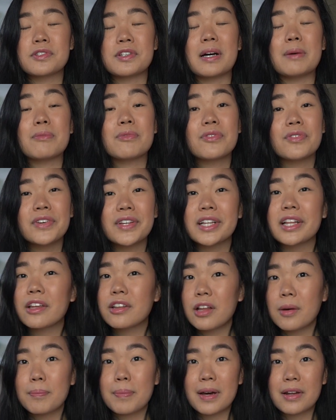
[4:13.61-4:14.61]
So I'm feeling
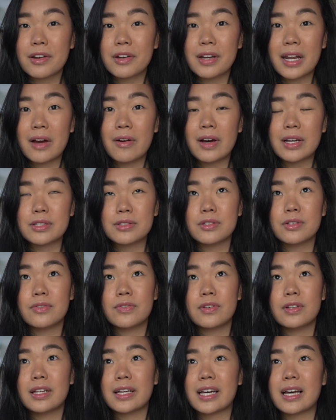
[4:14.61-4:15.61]
a lot better now. I do
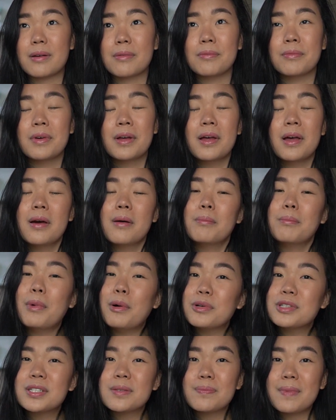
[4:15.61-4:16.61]
feel like I'm
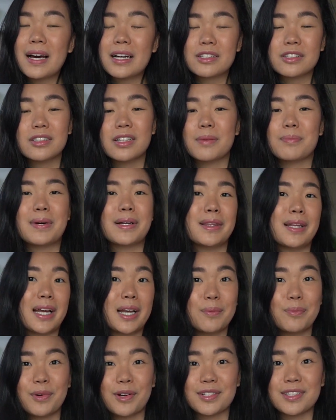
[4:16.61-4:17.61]
mostly back to like my
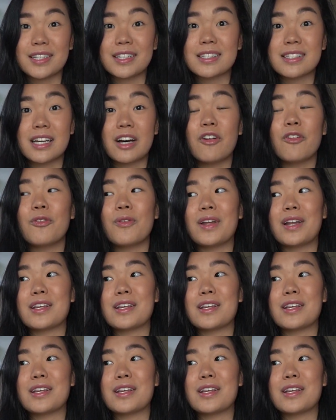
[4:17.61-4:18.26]
90% self.